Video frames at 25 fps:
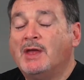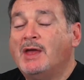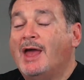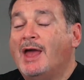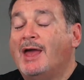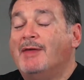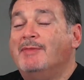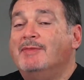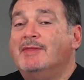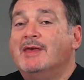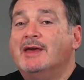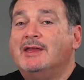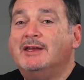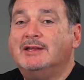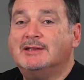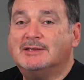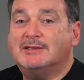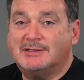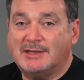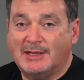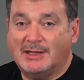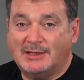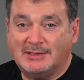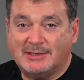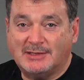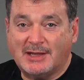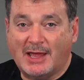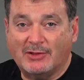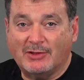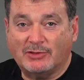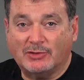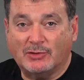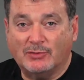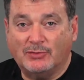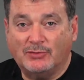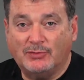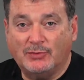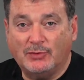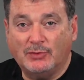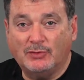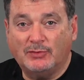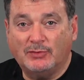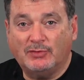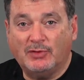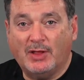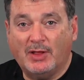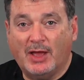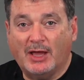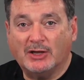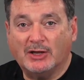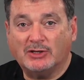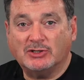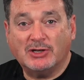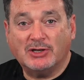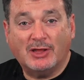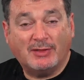and then it sends out the full flash.